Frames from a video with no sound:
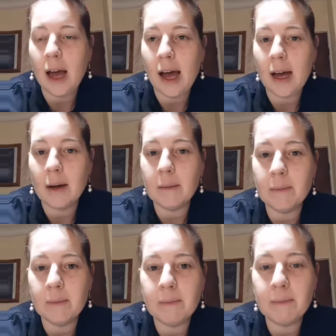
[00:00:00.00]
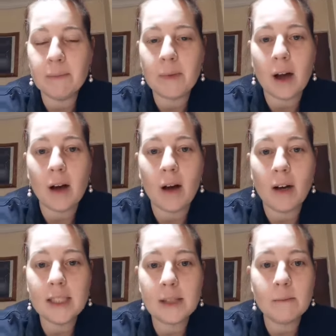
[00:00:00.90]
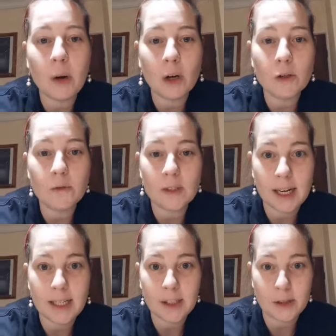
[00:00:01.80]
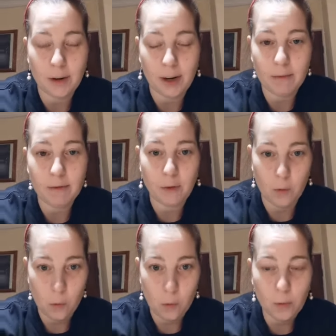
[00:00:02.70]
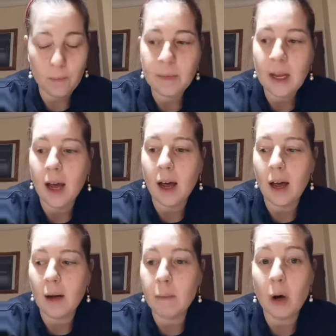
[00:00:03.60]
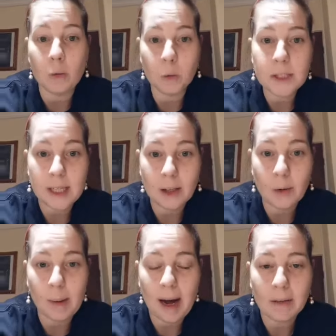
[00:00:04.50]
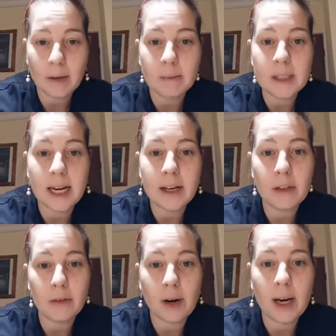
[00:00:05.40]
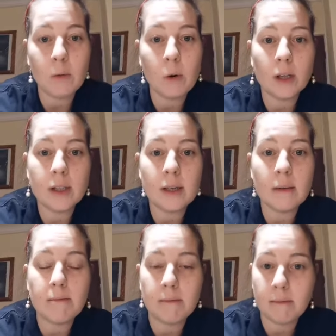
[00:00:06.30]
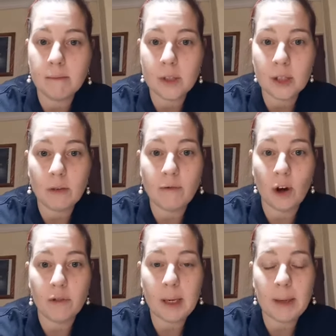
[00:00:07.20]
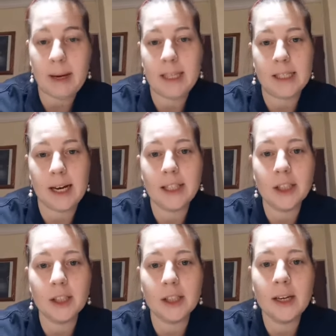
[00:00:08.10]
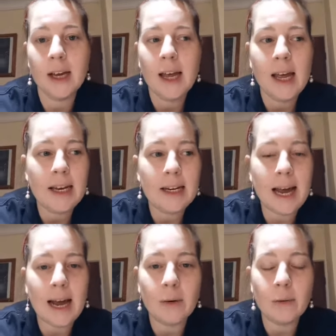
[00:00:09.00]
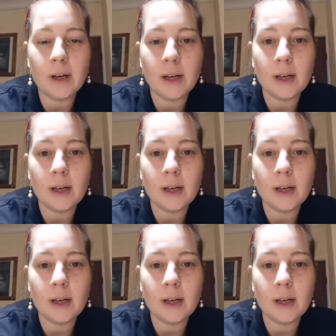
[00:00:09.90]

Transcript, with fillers: Um, I didn't post for days three and four, um, but I will tell you about them. Day three was five minute meditation. Now,